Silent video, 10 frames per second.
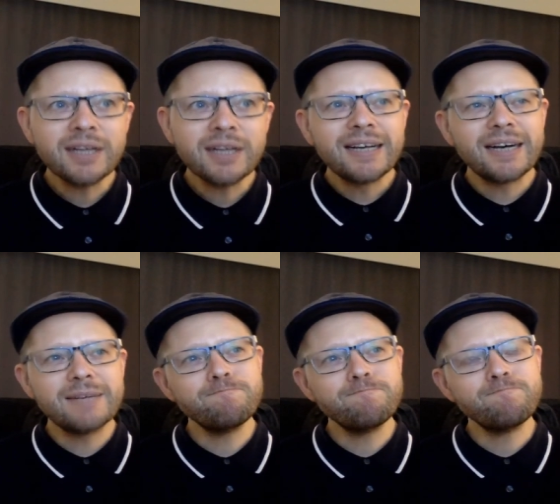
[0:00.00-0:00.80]

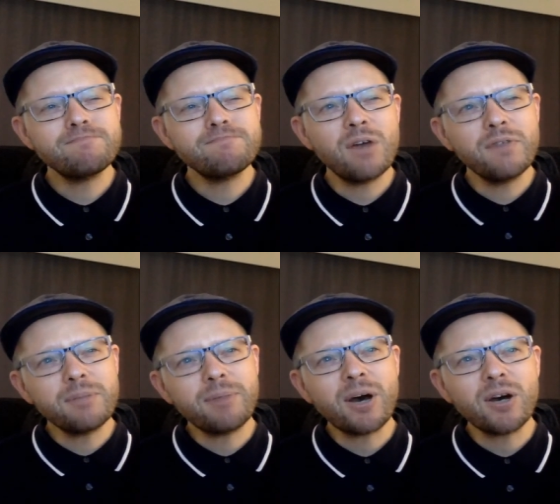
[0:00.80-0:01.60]
Over the
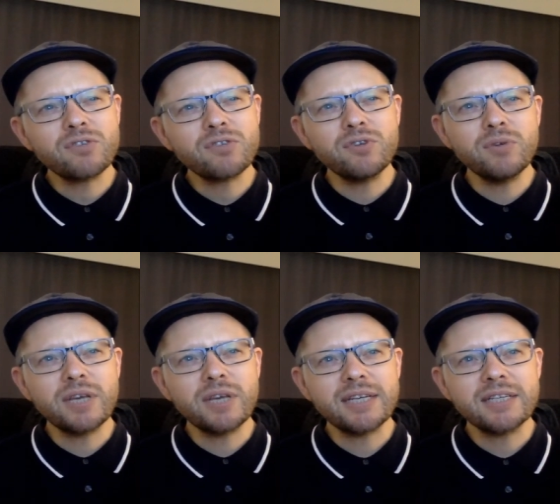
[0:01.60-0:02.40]
past few
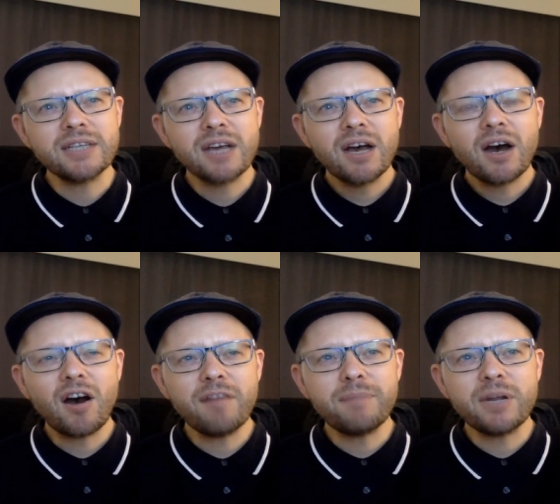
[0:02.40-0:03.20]
years,
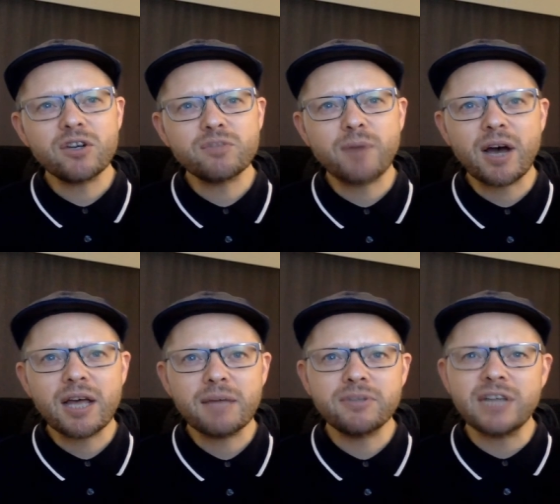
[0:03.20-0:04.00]
I've been asked by
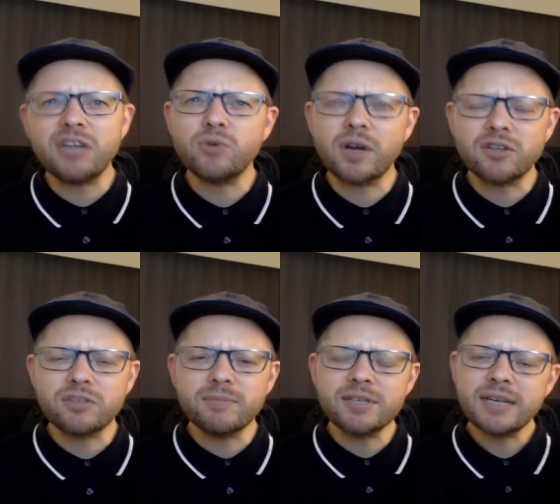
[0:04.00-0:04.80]
potential
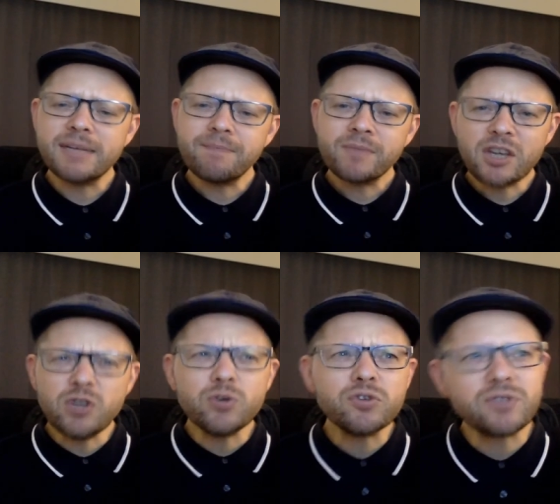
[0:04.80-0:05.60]
customers, can you
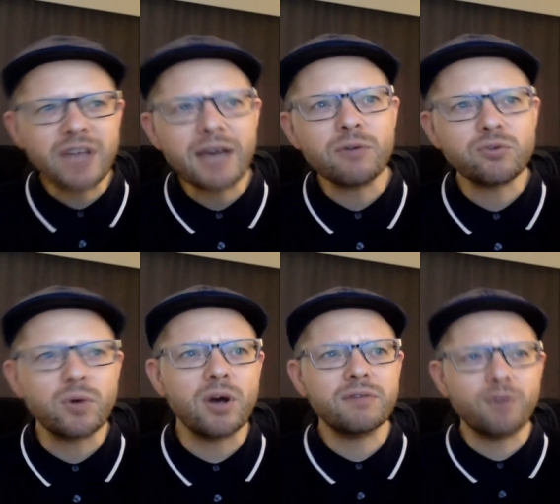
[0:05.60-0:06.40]
do some sales
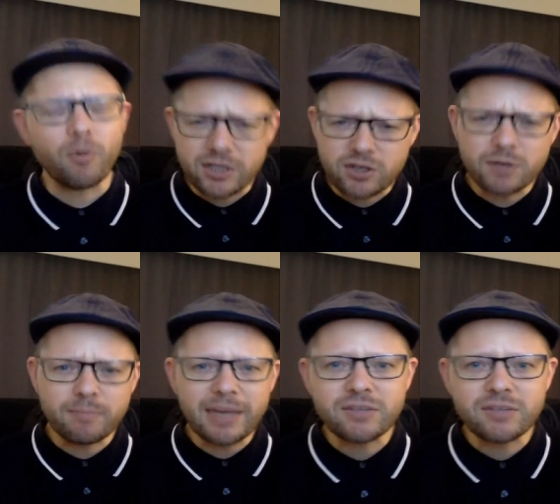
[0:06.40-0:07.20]
work for me to
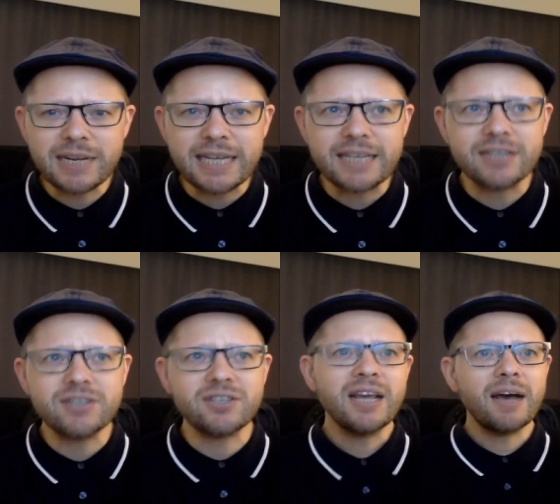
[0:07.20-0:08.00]
make some
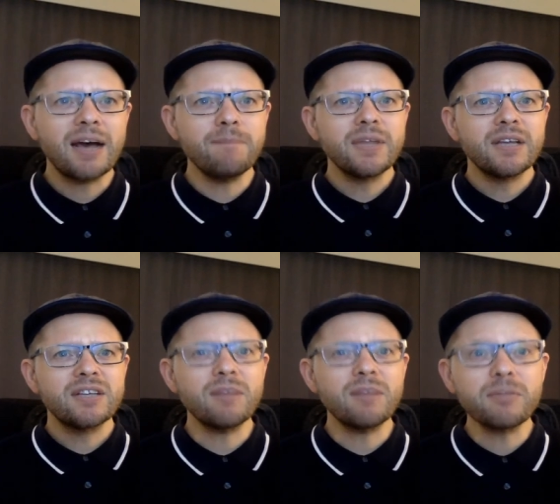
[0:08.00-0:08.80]
leads?
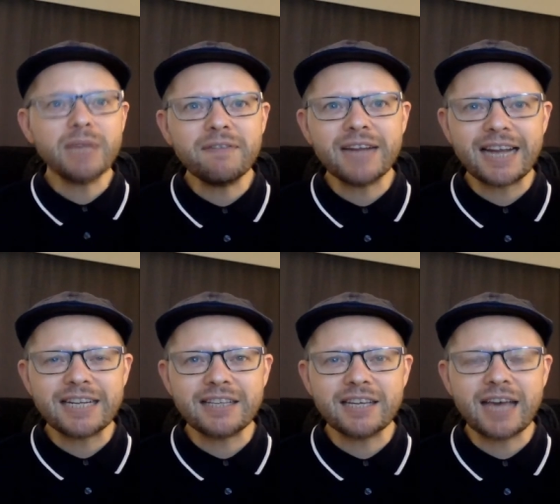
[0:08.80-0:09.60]
Some of them even
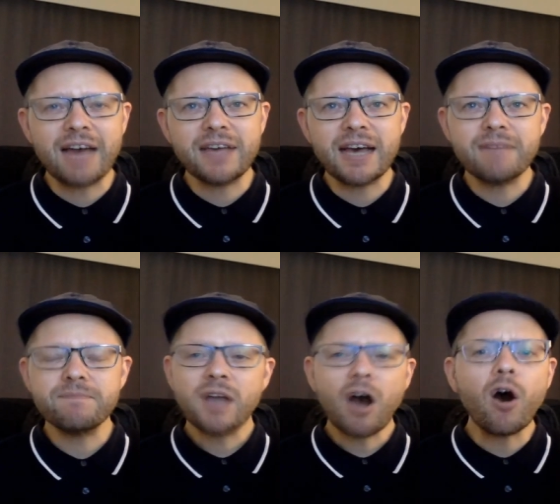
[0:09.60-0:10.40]
added the caveat,
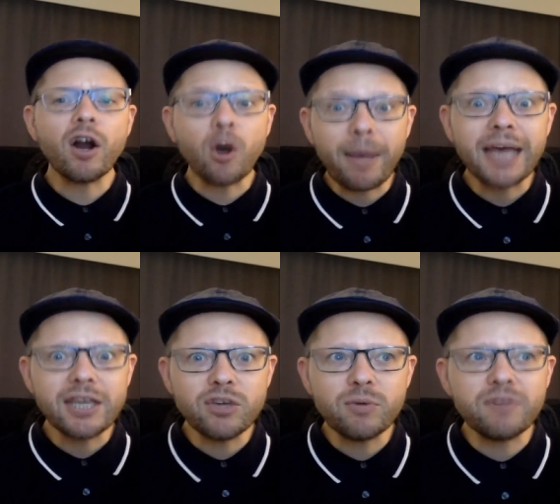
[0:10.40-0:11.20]
and I'll pay
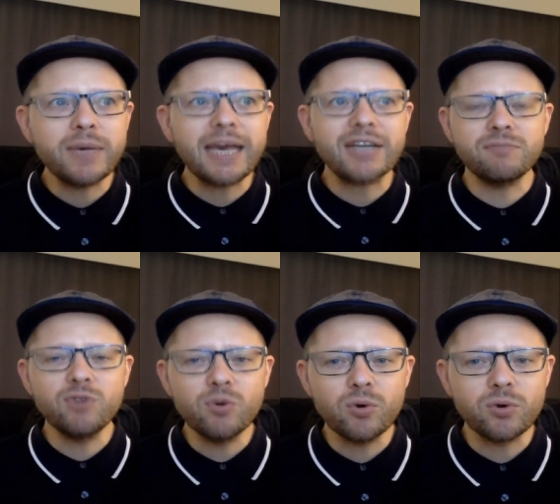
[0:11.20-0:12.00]
you if we get some
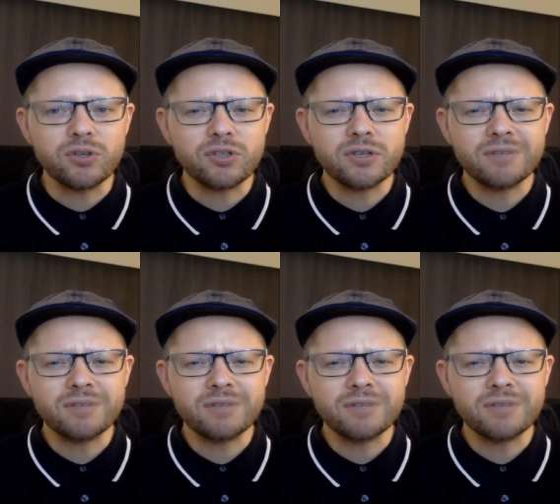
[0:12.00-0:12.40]
new orders.